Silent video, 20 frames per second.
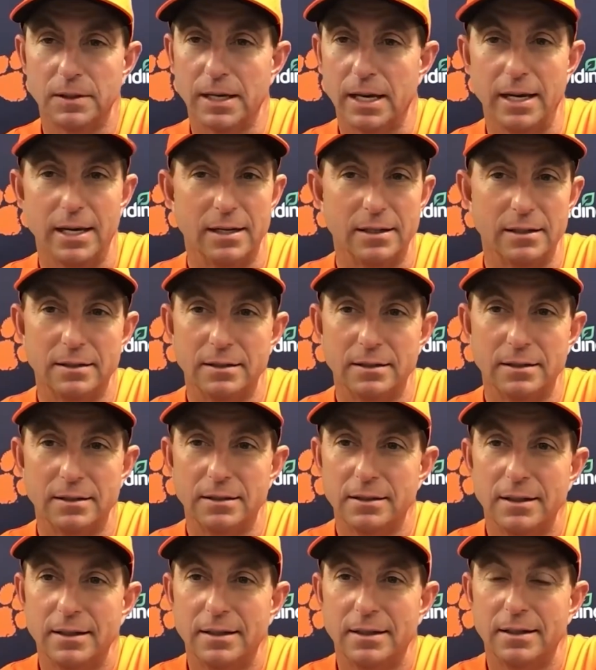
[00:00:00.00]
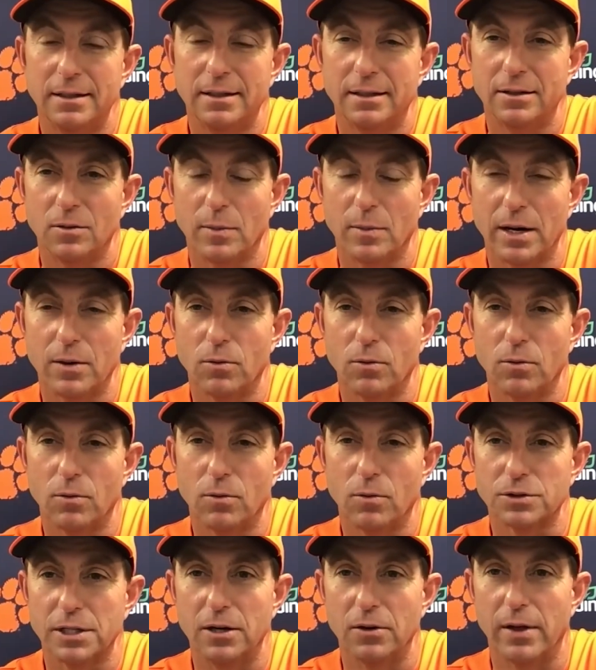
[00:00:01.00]
again, nobody
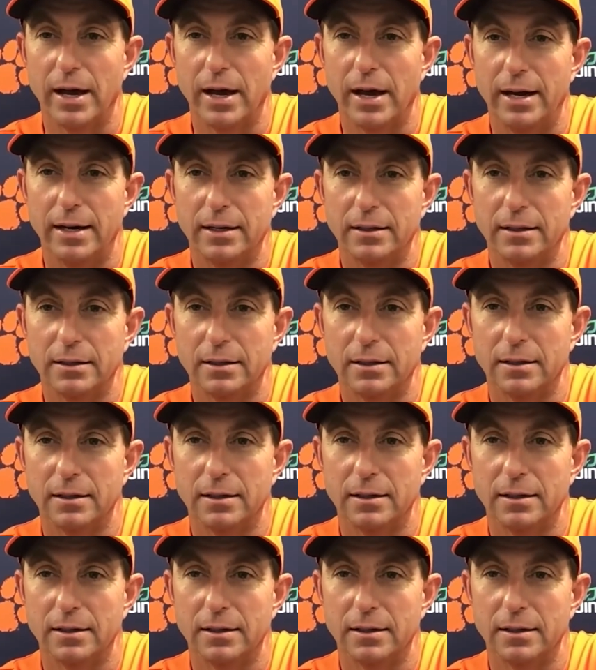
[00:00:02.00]
wants to hear that.